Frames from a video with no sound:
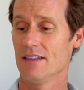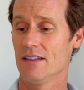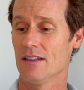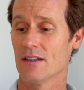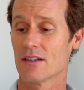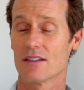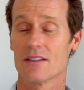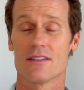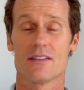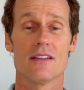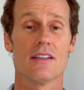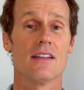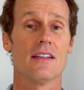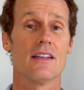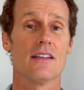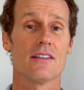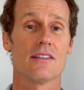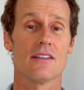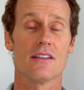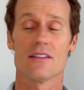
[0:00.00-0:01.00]
you can see the
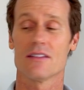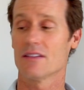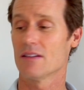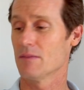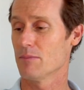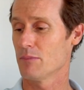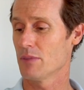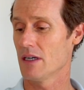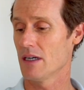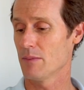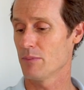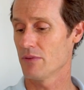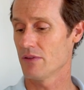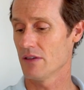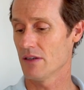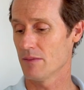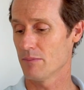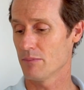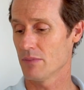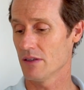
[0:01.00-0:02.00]
assistant pops
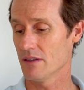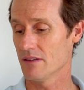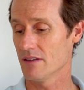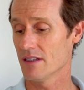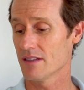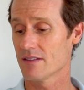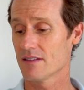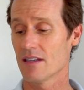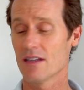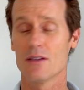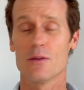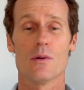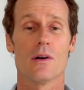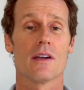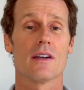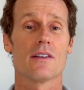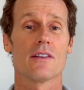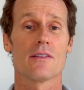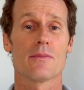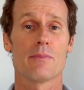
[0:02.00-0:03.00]
up. But let's say you
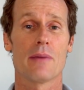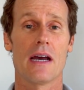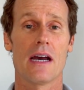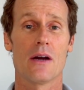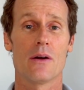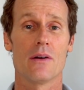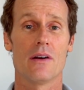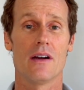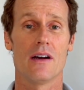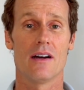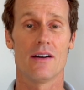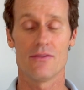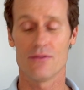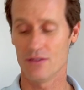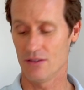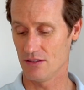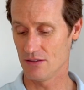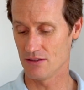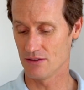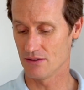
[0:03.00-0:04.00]
want to just power off
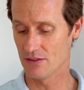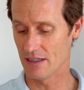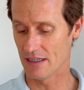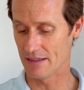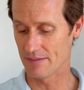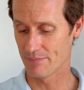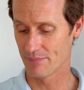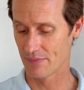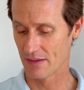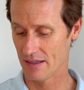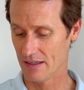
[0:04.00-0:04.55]
when you do that.